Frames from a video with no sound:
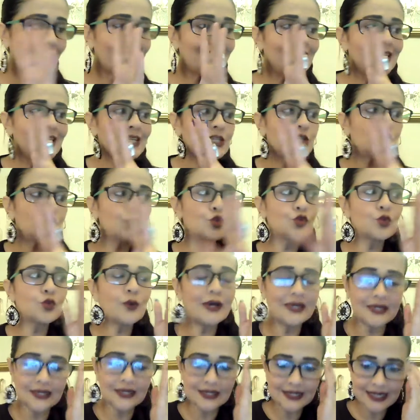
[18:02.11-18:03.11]
I need you to
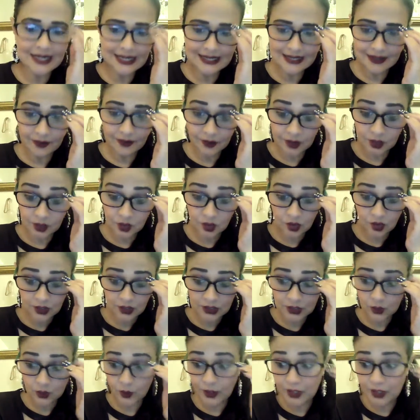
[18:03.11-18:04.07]
understand something, Taurus.